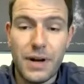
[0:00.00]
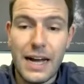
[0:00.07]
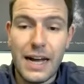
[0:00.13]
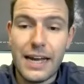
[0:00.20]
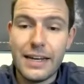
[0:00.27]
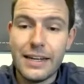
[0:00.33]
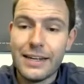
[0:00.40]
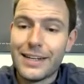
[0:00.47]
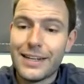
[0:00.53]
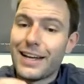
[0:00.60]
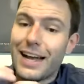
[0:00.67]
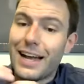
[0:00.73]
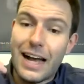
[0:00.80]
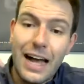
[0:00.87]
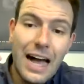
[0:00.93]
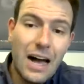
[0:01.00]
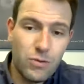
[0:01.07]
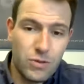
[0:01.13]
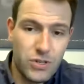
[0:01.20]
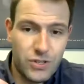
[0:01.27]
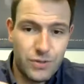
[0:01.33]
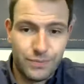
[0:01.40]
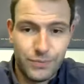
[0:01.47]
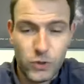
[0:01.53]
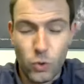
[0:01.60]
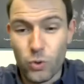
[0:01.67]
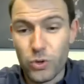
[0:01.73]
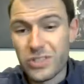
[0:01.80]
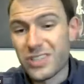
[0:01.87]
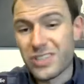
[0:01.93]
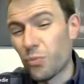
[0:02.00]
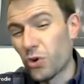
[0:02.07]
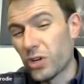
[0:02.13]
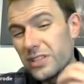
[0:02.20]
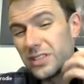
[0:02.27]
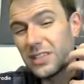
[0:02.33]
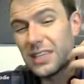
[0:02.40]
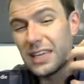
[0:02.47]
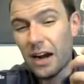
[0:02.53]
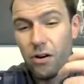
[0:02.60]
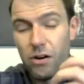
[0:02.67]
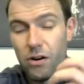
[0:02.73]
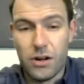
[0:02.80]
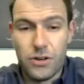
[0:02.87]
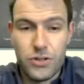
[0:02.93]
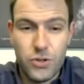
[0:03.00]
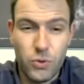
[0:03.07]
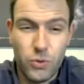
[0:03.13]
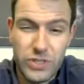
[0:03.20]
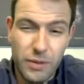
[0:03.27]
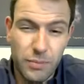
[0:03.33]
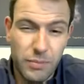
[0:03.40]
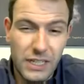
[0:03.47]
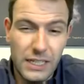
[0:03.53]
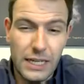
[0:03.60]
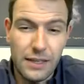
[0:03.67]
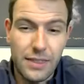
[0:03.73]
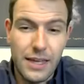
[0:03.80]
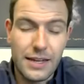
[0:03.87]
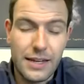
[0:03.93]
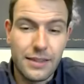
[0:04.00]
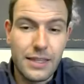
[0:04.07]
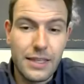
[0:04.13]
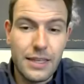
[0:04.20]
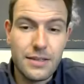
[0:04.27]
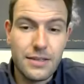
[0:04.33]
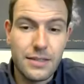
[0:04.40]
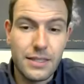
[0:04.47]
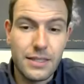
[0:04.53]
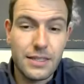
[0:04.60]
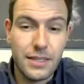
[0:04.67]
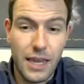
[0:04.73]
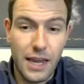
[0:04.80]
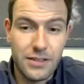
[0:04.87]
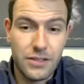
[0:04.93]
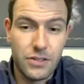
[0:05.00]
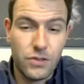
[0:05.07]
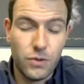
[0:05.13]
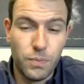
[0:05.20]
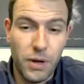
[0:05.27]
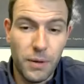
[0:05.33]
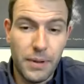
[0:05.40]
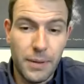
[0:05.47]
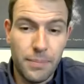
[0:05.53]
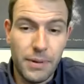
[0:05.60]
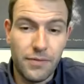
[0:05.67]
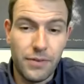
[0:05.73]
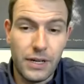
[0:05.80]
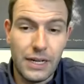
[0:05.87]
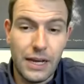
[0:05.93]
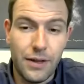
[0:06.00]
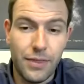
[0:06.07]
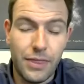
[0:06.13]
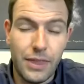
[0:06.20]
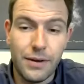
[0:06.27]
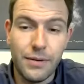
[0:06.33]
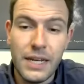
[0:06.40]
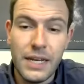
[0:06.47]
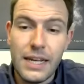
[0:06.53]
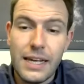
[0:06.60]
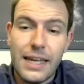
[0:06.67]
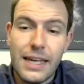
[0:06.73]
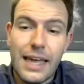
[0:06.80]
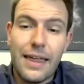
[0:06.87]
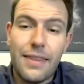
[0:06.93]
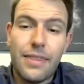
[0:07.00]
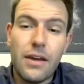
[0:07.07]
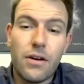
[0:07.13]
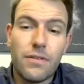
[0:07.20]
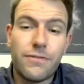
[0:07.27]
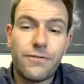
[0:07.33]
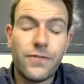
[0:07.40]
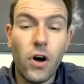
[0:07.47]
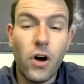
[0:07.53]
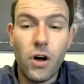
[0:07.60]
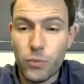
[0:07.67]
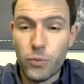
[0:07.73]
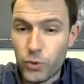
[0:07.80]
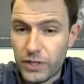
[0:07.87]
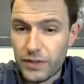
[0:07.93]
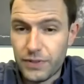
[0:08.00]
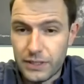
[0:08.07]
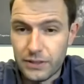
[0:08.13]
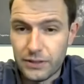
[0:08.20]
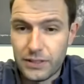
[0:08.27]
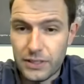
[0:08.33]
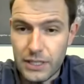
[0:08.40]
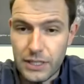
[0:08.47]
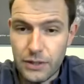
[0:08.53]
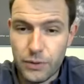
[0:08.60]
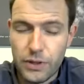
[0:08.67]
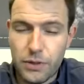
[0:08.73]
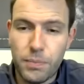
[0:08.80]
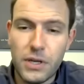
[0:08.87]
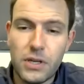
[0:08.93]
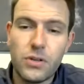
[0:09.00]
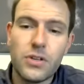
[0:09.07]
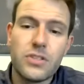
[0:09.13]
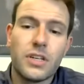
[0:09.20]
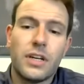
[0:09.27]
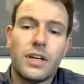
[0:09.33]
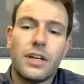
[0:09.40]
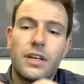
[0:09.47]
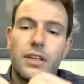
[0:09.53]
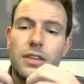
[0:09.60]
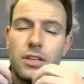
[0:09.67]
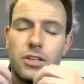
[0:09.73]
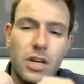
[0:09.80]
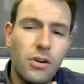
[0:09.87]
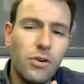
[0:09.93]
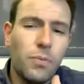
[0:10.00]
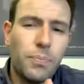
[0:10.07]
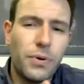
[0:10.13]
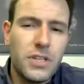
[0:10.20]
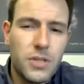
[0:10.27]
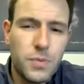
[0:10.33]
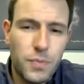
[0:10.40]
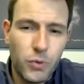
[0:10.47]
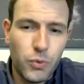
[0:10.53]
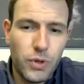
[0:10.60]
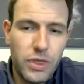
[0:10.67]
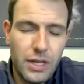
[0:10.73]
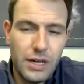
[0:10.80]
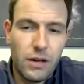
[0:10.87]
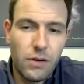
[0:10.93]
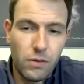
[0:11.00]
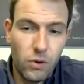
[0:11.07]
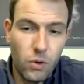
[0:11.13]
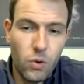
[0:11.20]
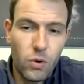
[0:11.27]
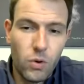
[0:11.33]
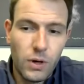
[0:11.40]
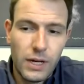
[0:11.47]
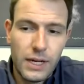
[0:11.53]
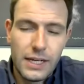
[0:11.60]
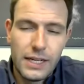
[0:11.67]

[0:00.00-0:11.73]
by a house or someone's garage or something like that, these cases do pop up every now and then, and they are far more difficult to deal with, because the general principle within our law